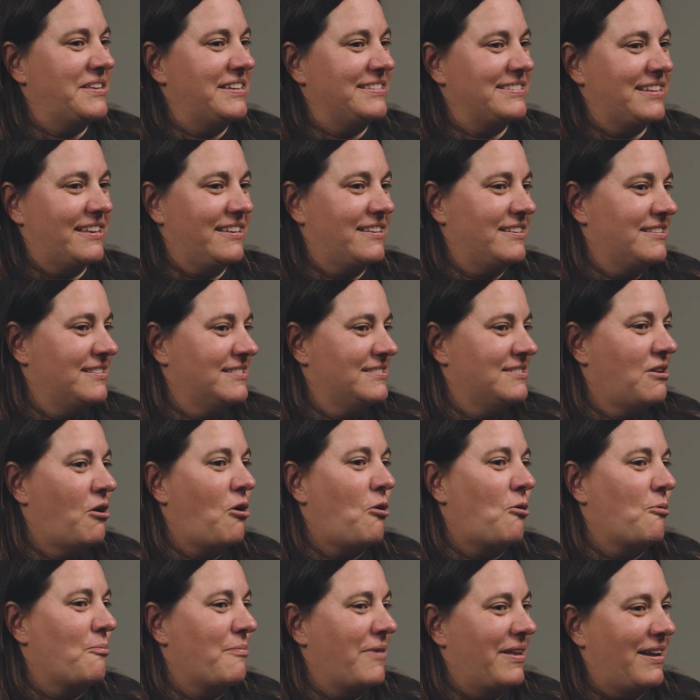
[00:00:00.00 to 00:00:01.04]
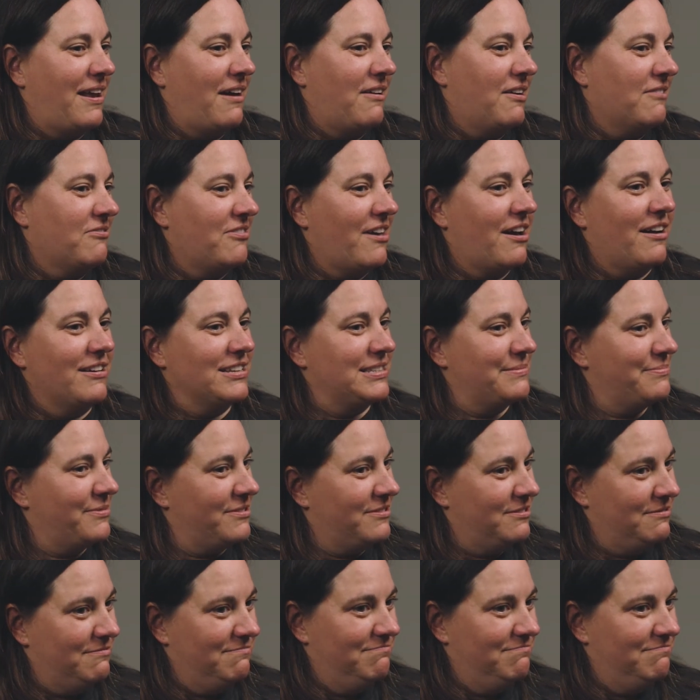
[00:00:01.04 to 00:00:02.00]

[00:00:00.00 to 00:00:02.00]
these kids home and out of the hospital.